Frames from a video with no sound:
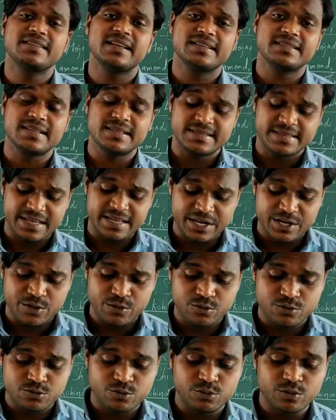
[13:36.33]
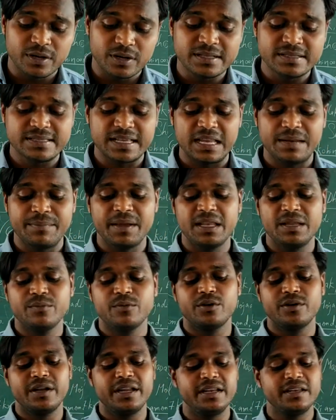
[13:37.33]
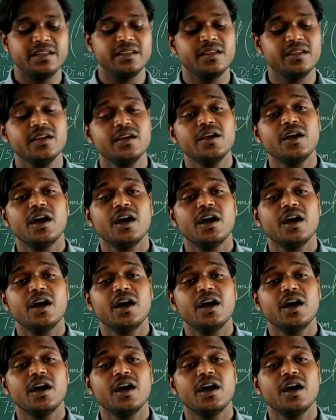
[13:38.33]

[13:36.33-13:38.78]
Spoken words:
as I said you, jewelans, and many more knitting.